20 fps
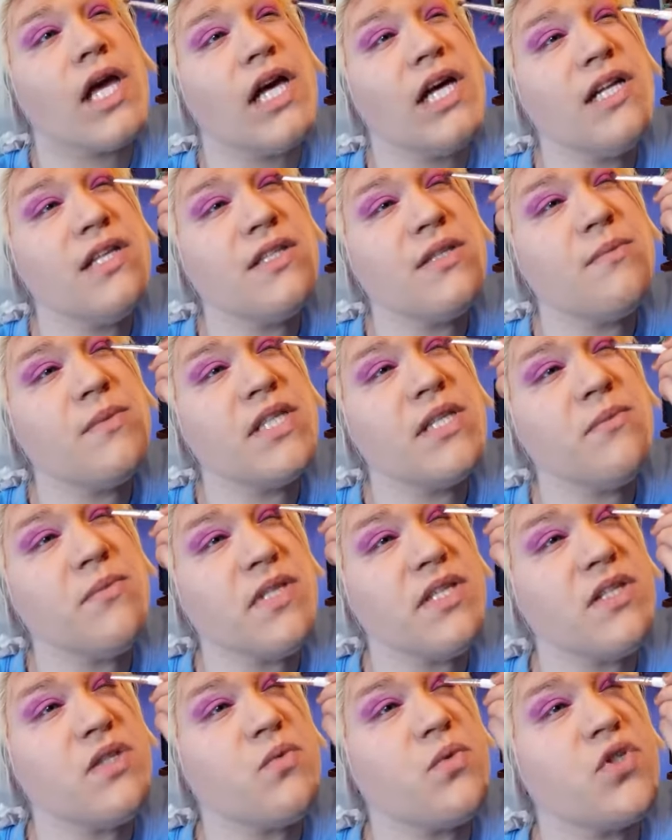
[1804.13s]
And sometimes
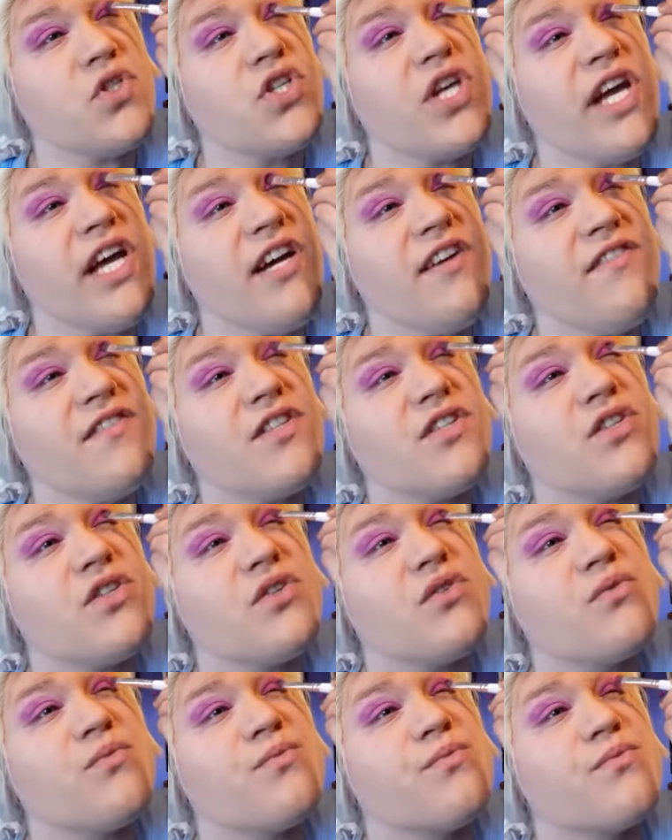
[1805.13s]
that's what you have to
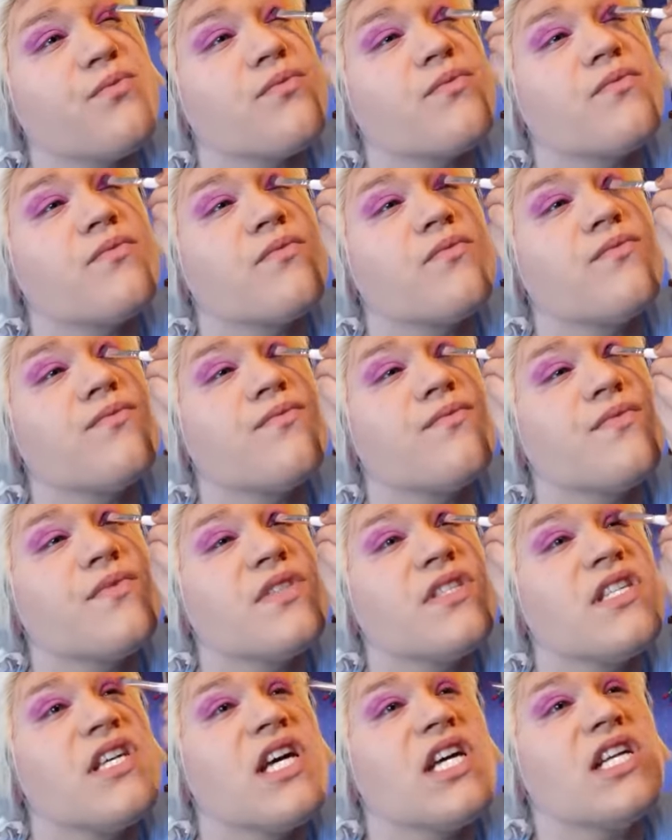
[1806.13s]
do.
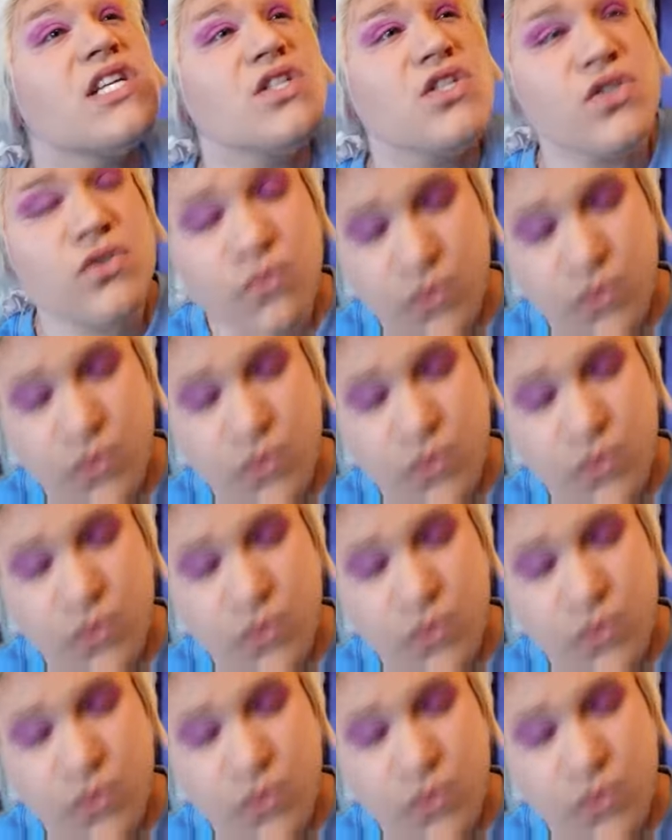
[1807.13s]
Gotta do